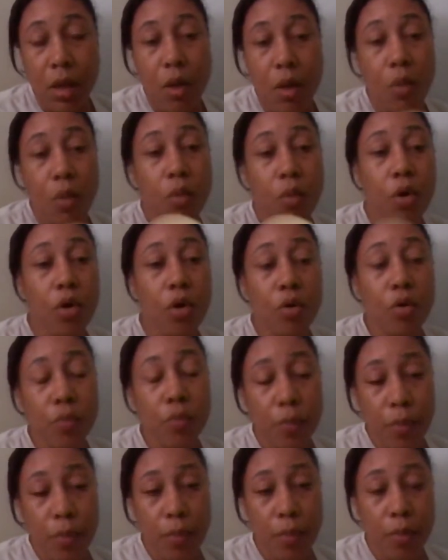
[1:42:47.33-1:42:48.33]

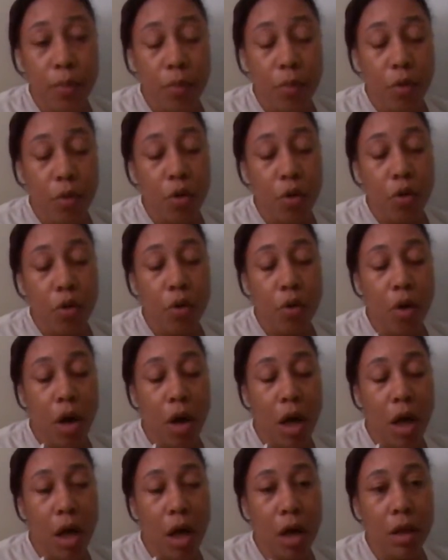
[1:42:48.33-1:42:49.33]
will
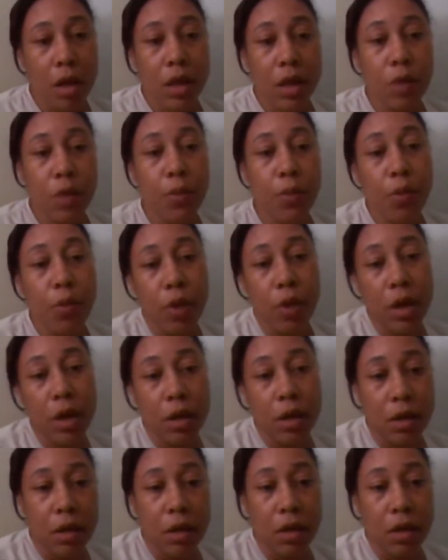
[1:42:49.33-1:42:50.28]
support